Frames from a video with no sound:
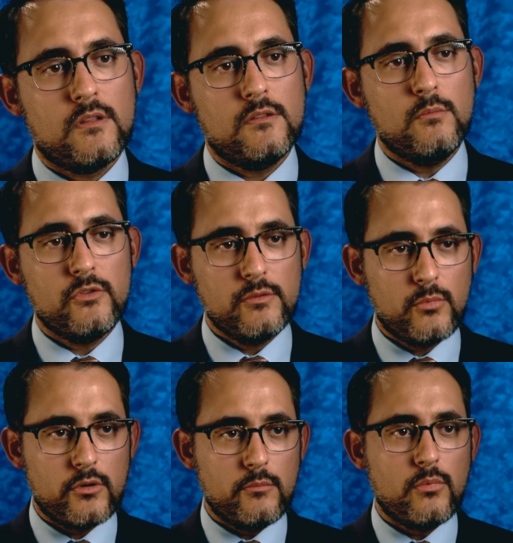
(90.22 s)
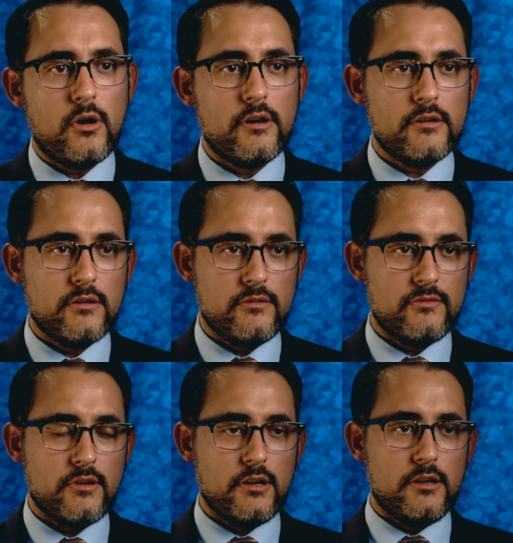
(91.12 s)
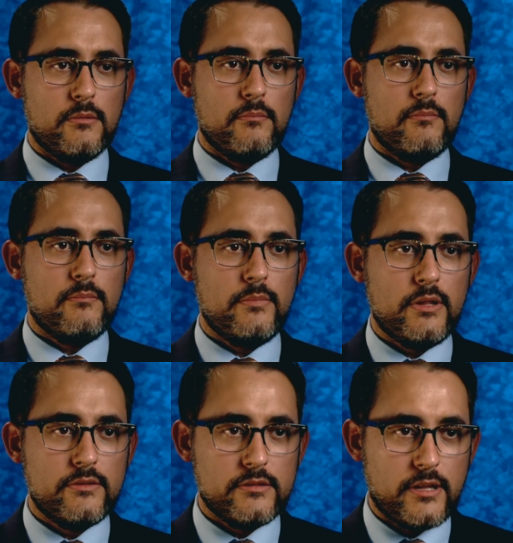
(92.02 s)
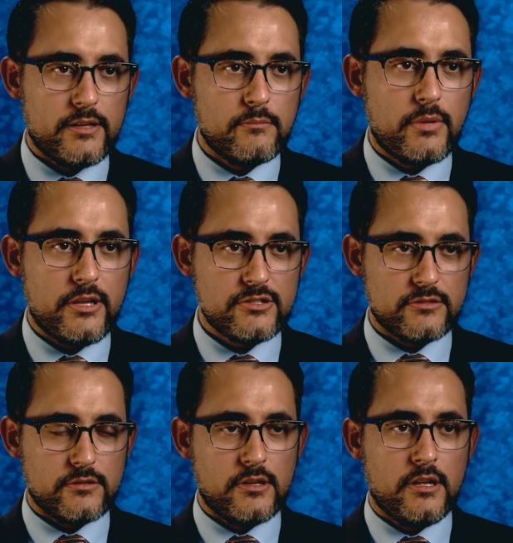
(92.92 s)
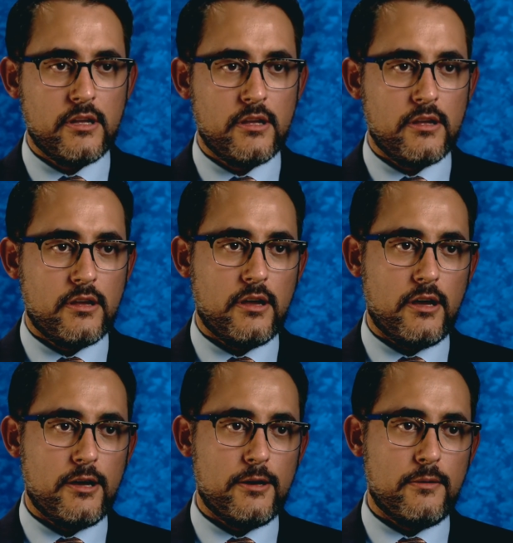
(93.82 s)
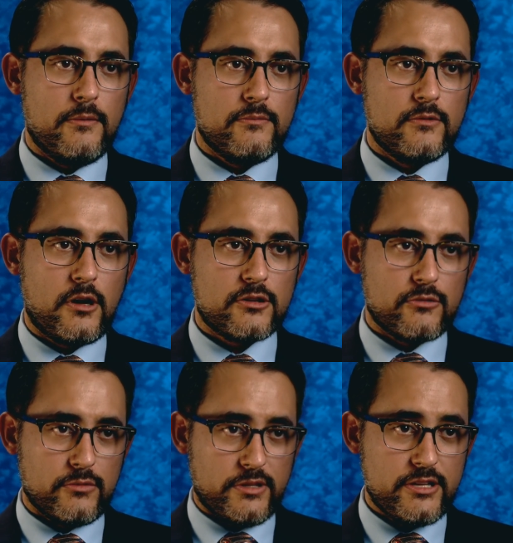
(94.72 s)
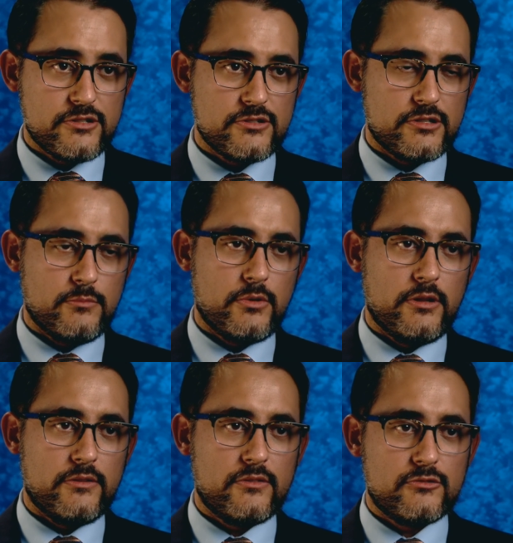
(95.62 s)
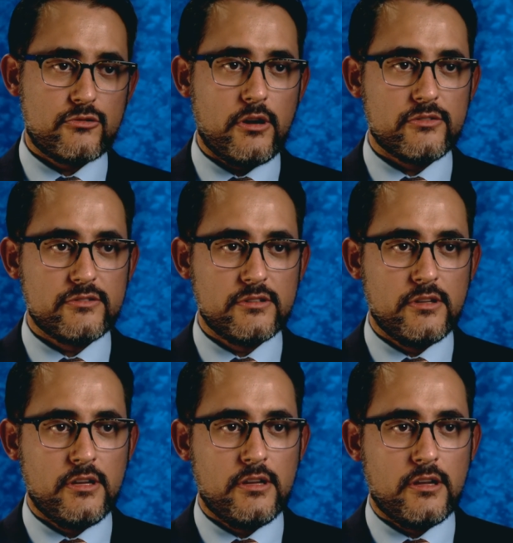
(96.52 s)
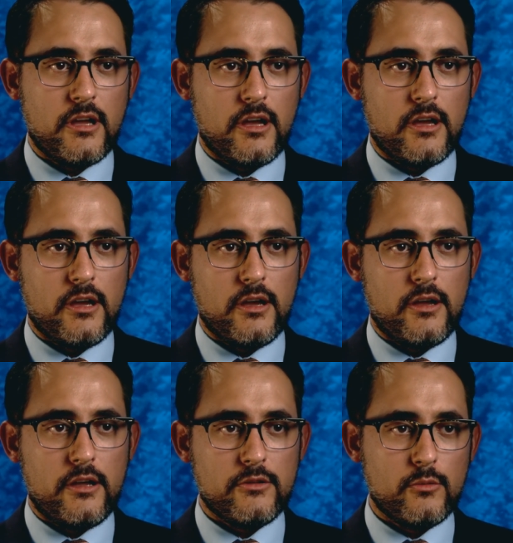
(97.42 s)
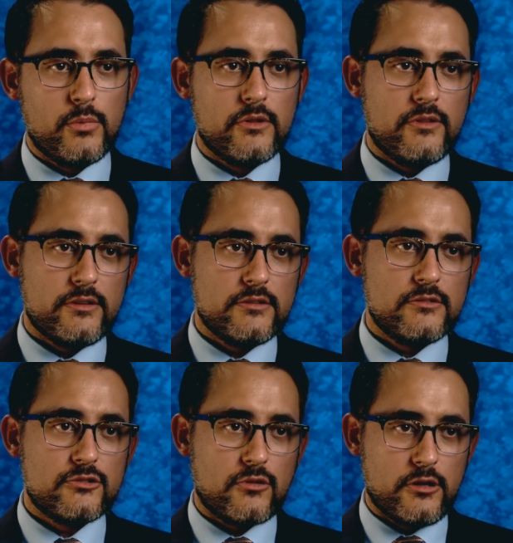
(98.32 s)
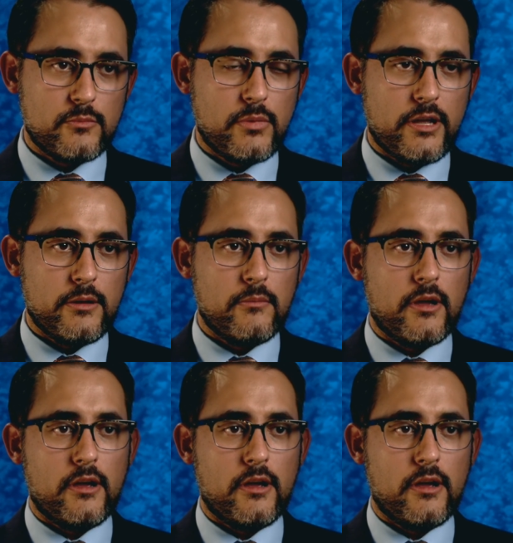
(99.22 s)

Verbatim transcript: The most important part of uh, building that patient-doctor uh, relationship is trust. Uh, and you build that trust by